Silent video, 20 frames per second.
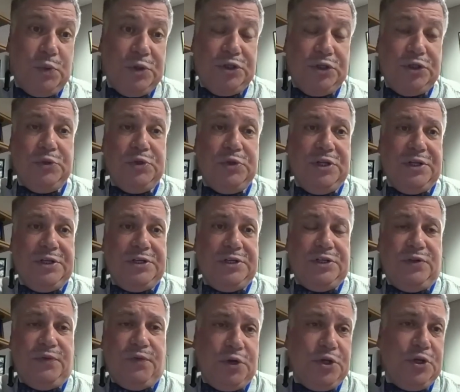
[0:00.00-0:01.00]
What's your due
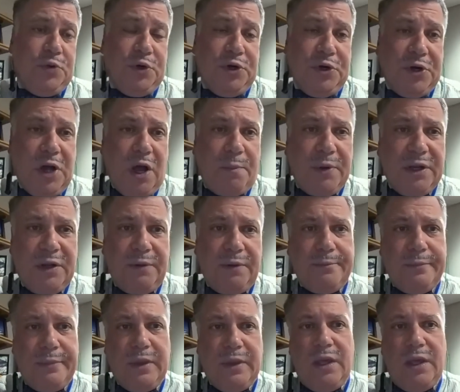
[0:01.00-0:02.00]
diligence for you or your company?
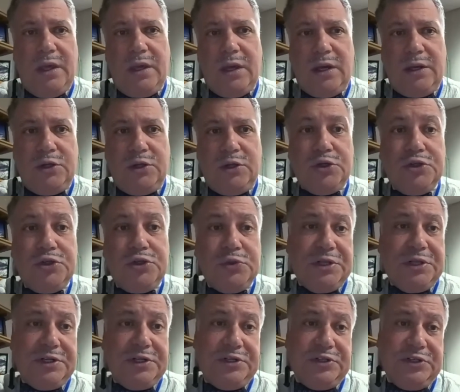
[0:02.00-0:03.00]
Uh, your due
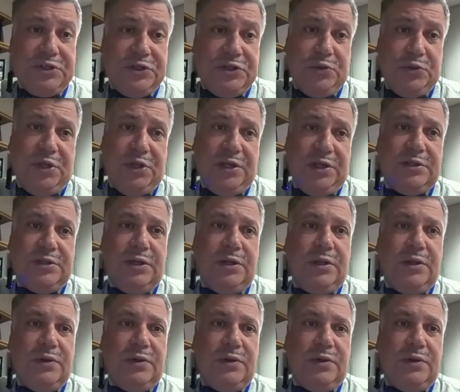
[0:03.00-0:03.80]
diligence is two things: